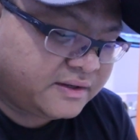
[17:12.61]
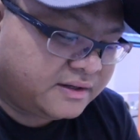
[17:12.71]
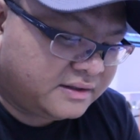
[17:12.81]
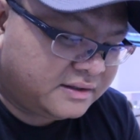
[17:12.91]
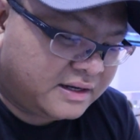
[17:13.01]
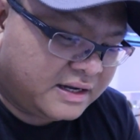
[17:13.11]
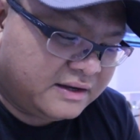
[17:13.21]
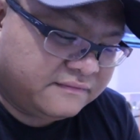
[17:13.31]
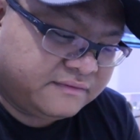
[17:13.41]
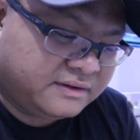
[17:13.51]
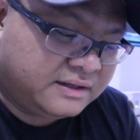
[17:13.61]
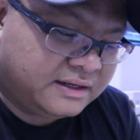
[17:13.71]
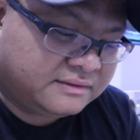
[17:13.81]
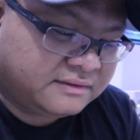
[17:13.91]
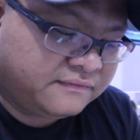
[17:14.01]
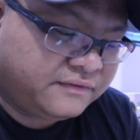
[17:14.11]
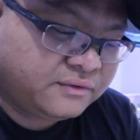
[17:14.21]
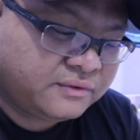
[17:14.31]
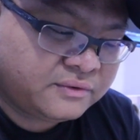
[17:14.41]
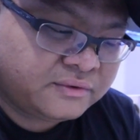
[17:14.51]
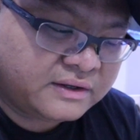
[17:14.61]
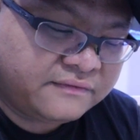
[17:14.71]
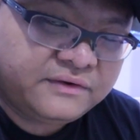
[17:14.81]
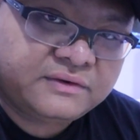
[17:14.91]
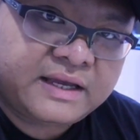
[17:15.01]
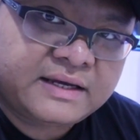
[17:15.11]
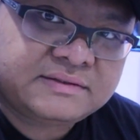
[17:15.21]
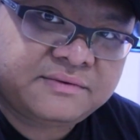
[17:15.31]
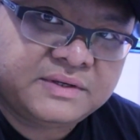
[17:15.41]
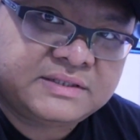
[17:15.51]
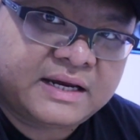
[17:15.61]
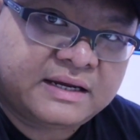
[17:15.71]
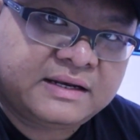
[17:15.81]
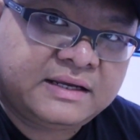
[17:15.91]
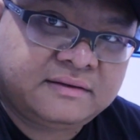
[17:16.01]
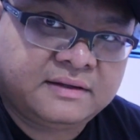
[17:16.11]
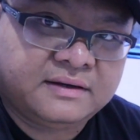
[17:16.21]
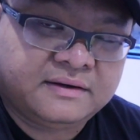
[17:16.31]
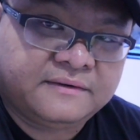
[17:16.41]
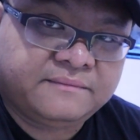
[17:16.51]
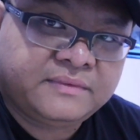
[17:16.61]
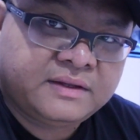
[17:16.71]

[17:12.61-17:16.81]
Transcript: I have like a few tests which I click the